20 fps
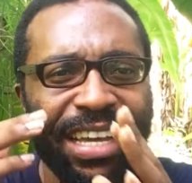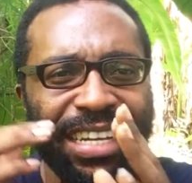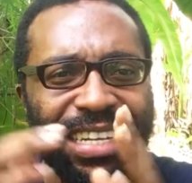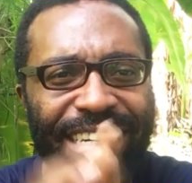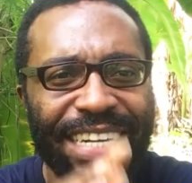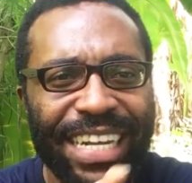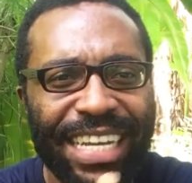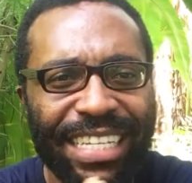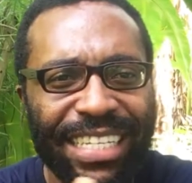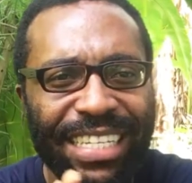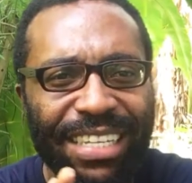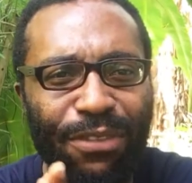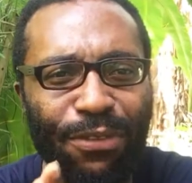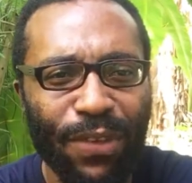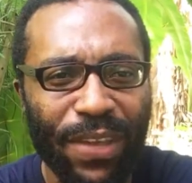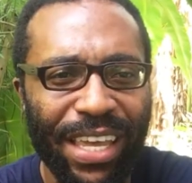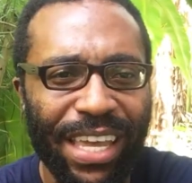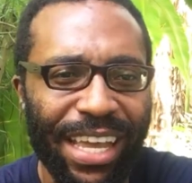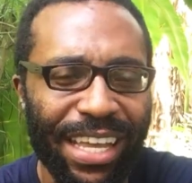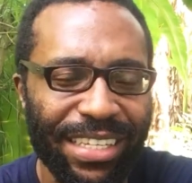these
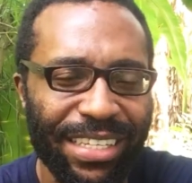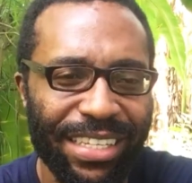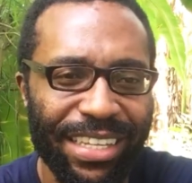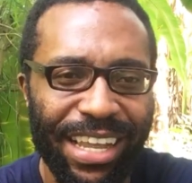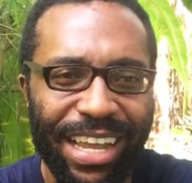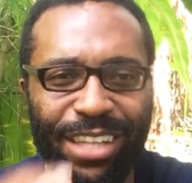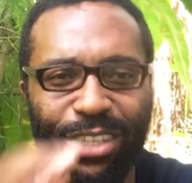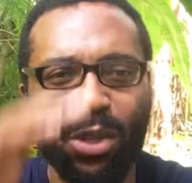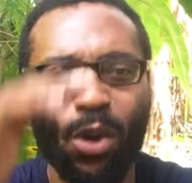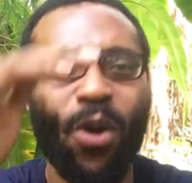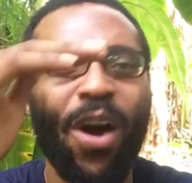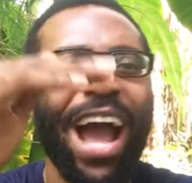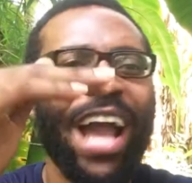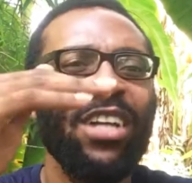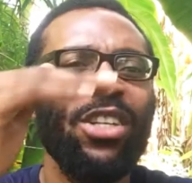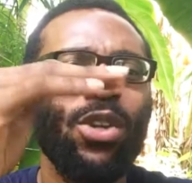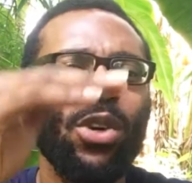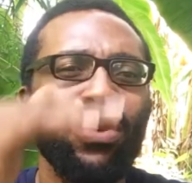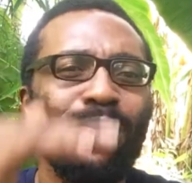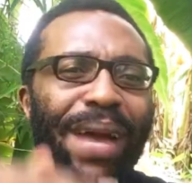figures? So I
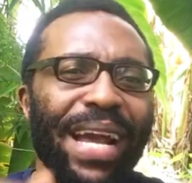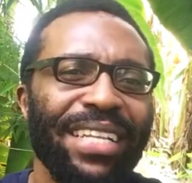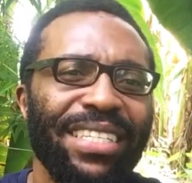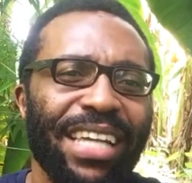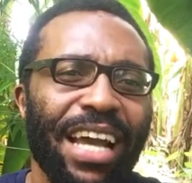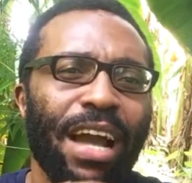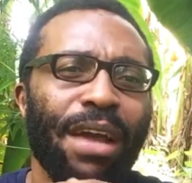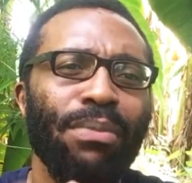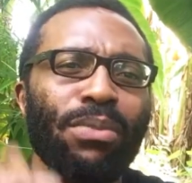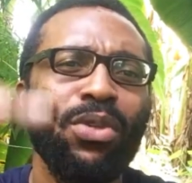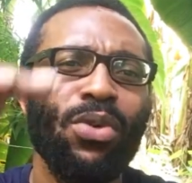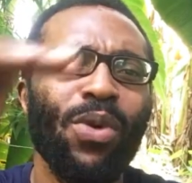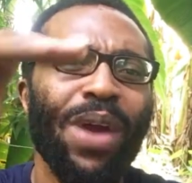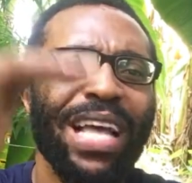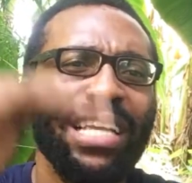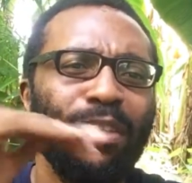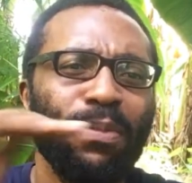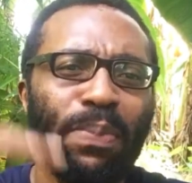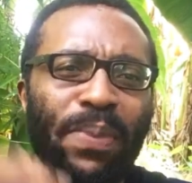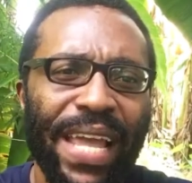took my time to
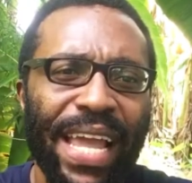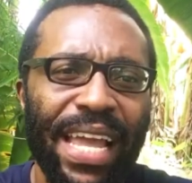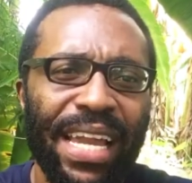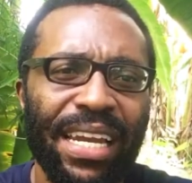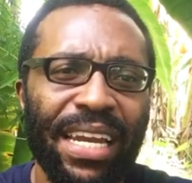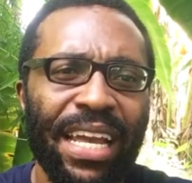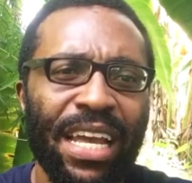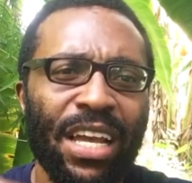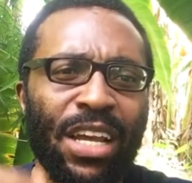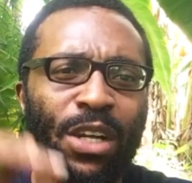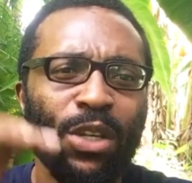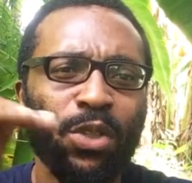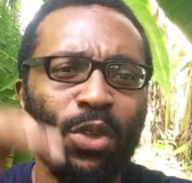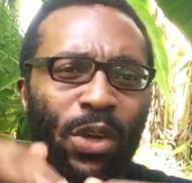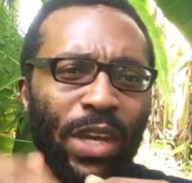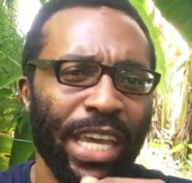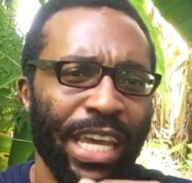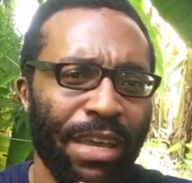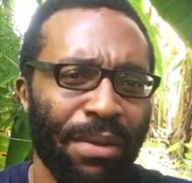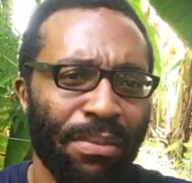explain
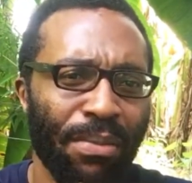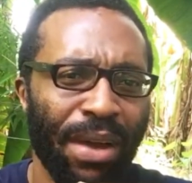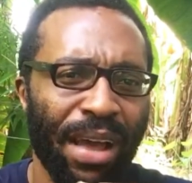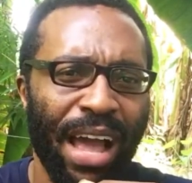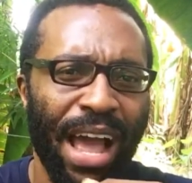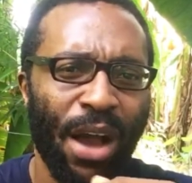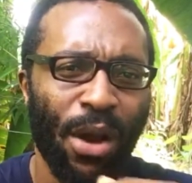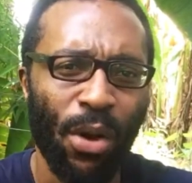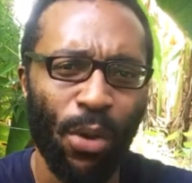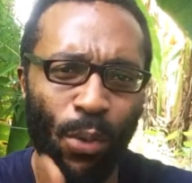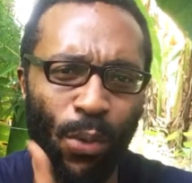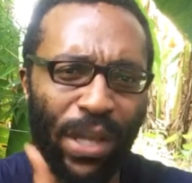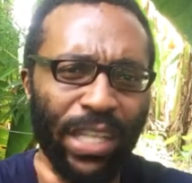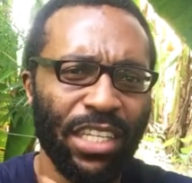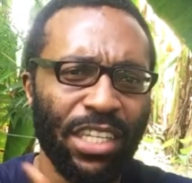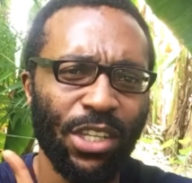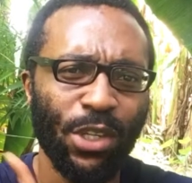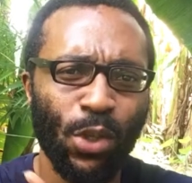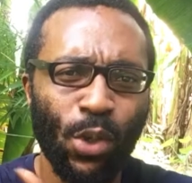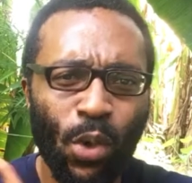to him,
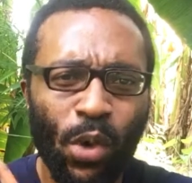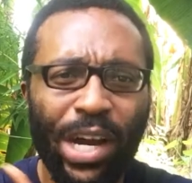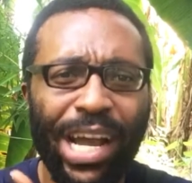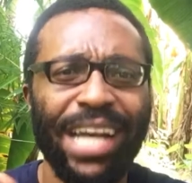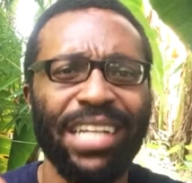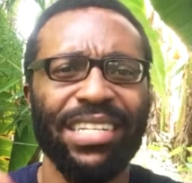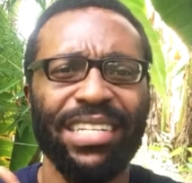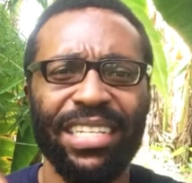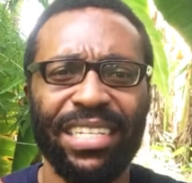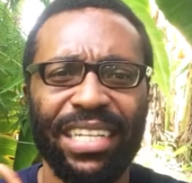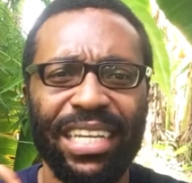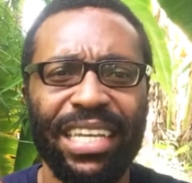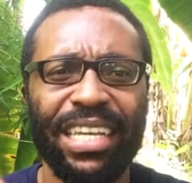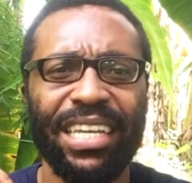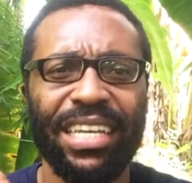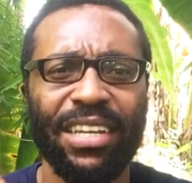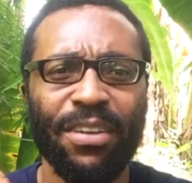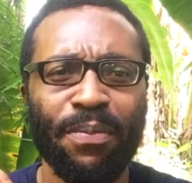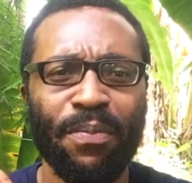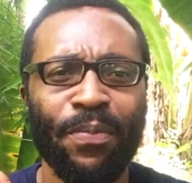which you can
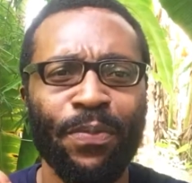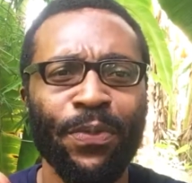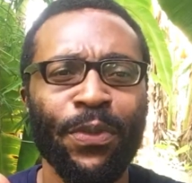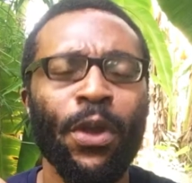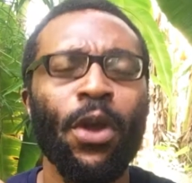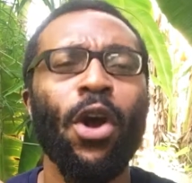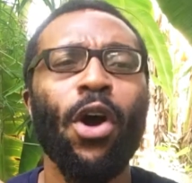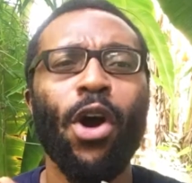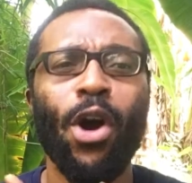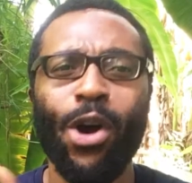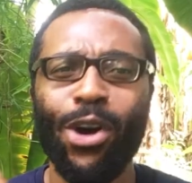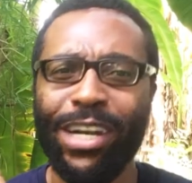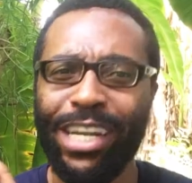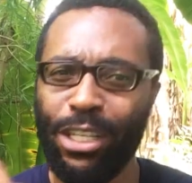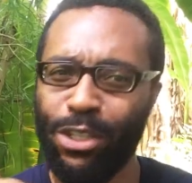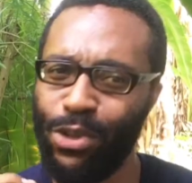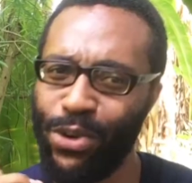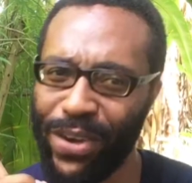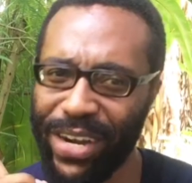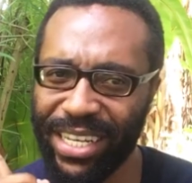see on the
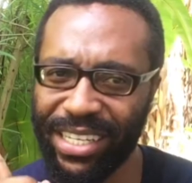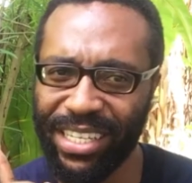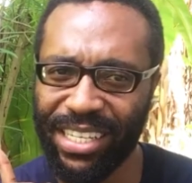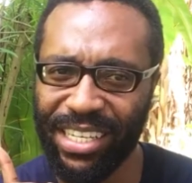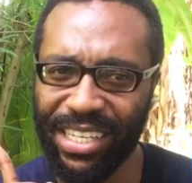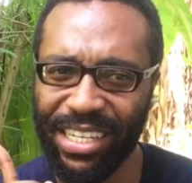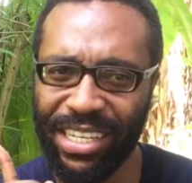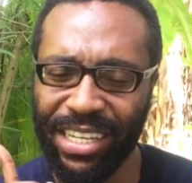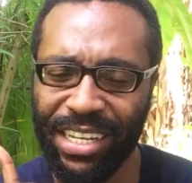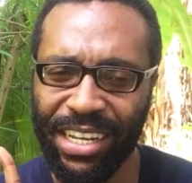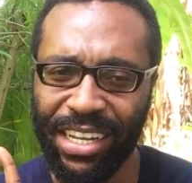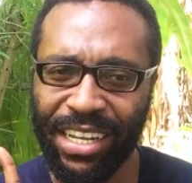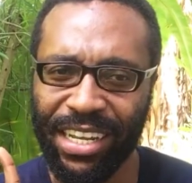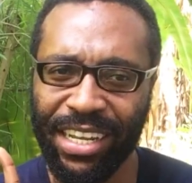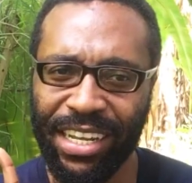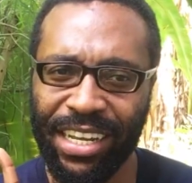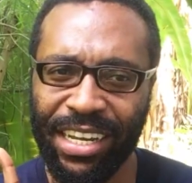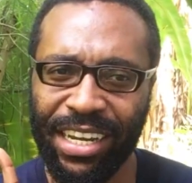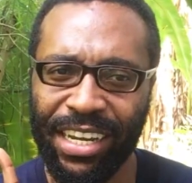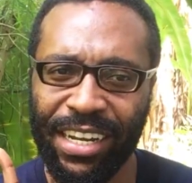screens.
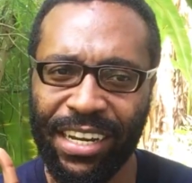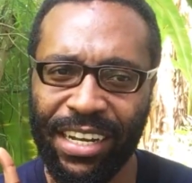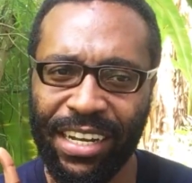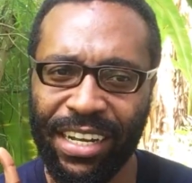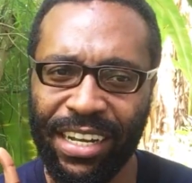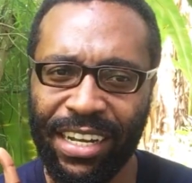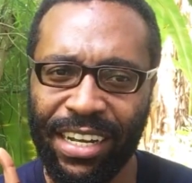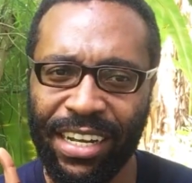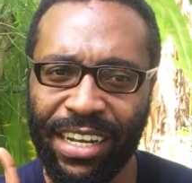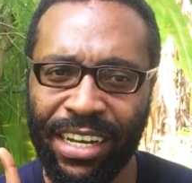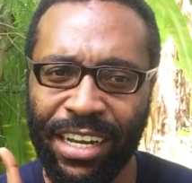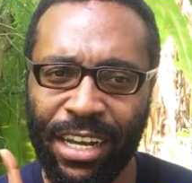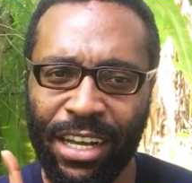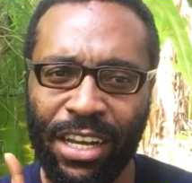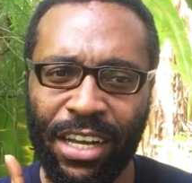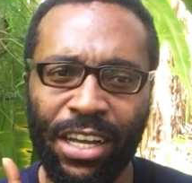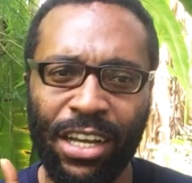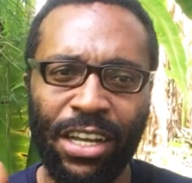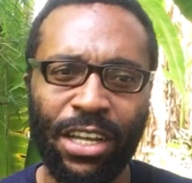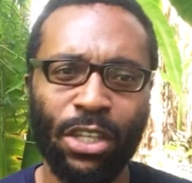
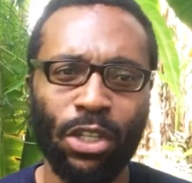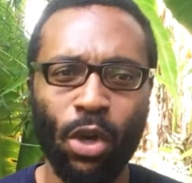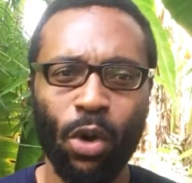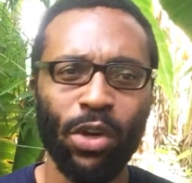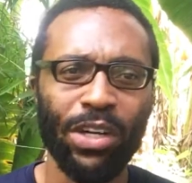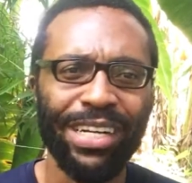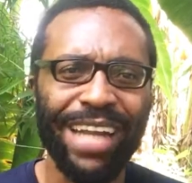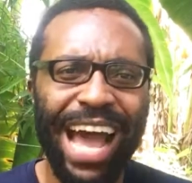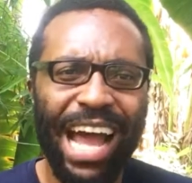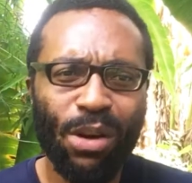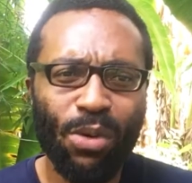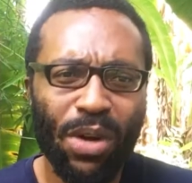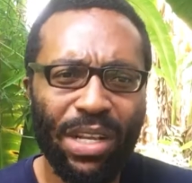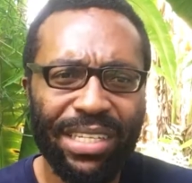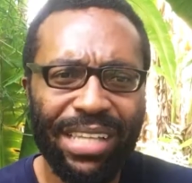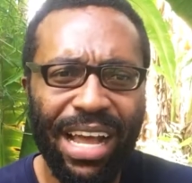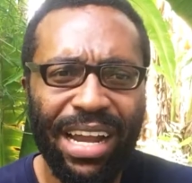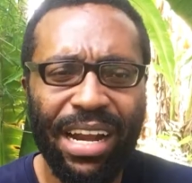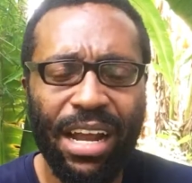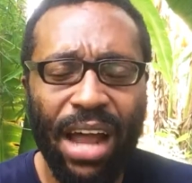So that
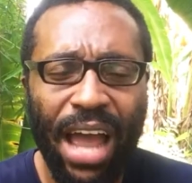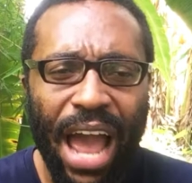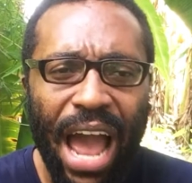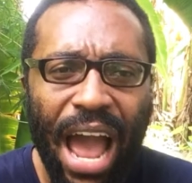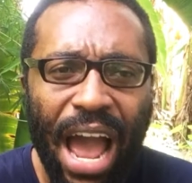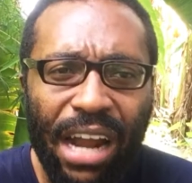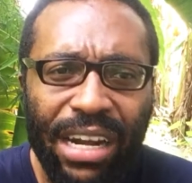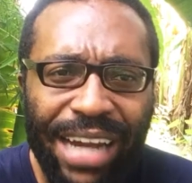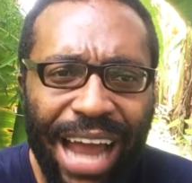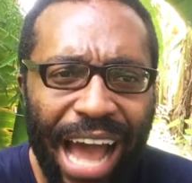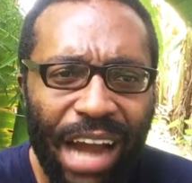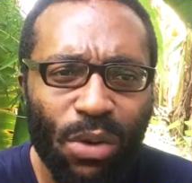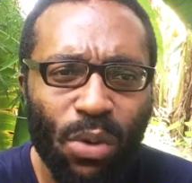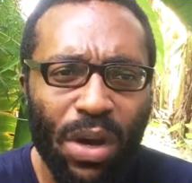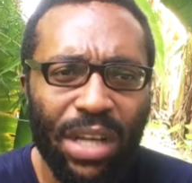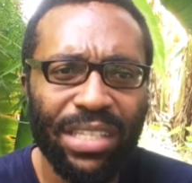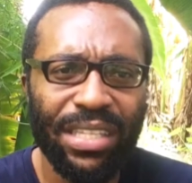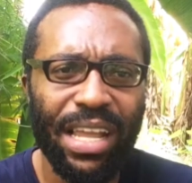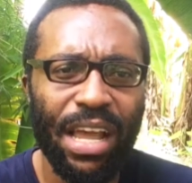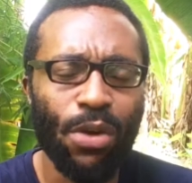was
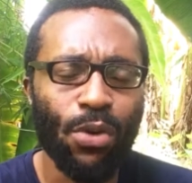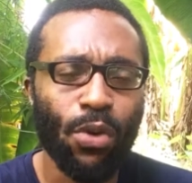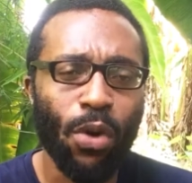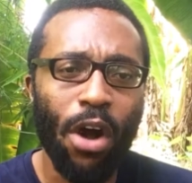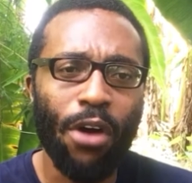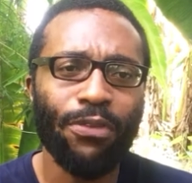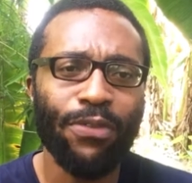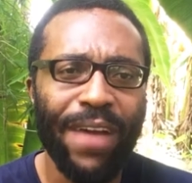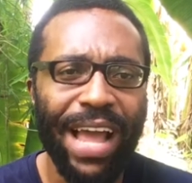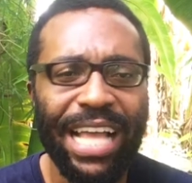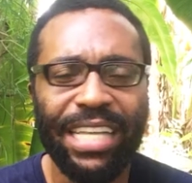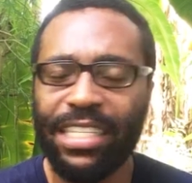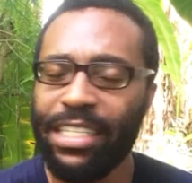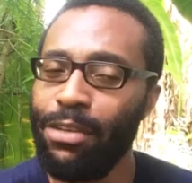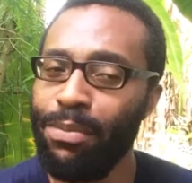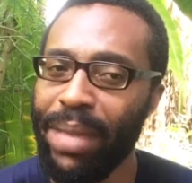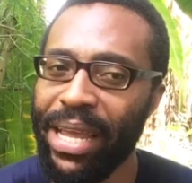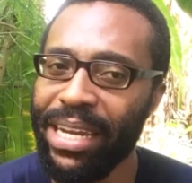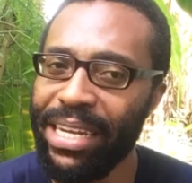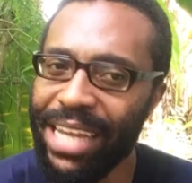a rough
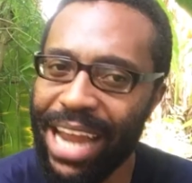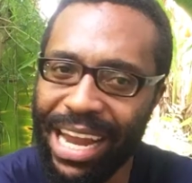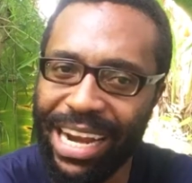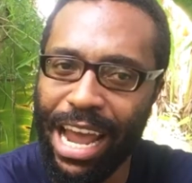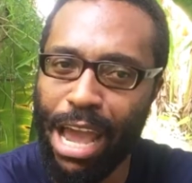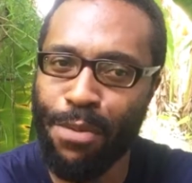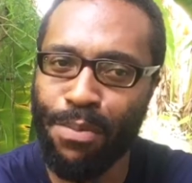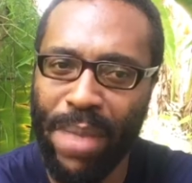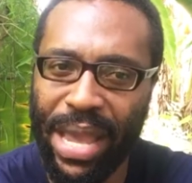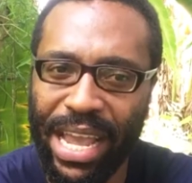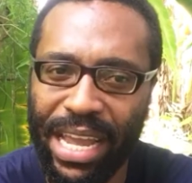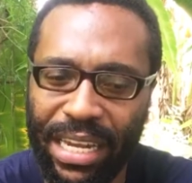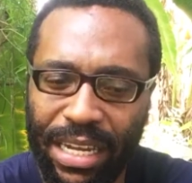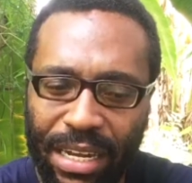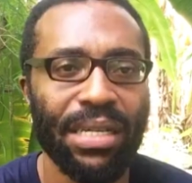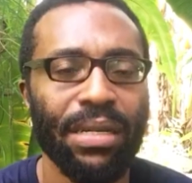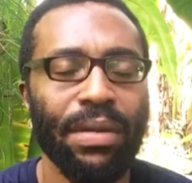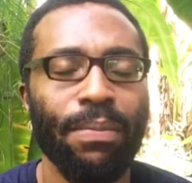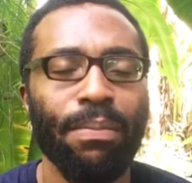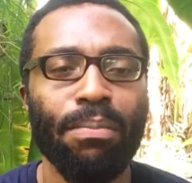estimate that I made,
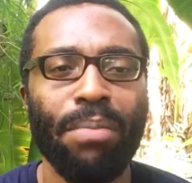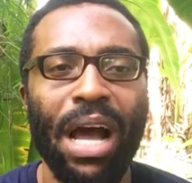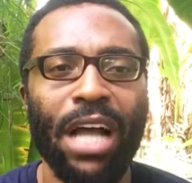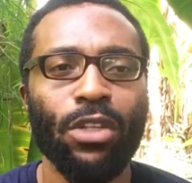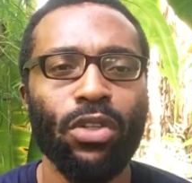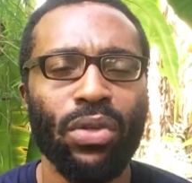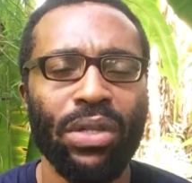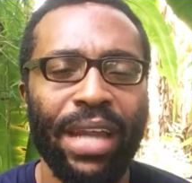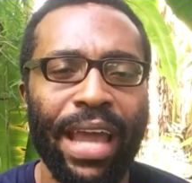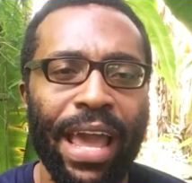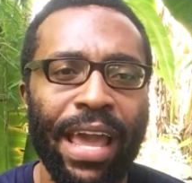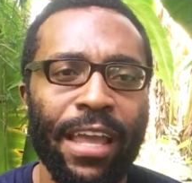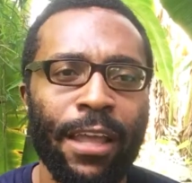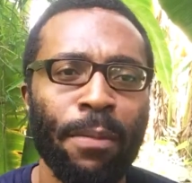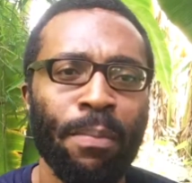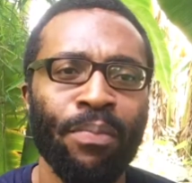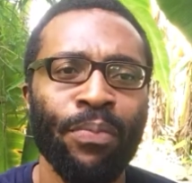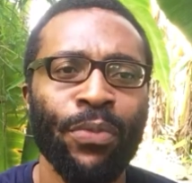but today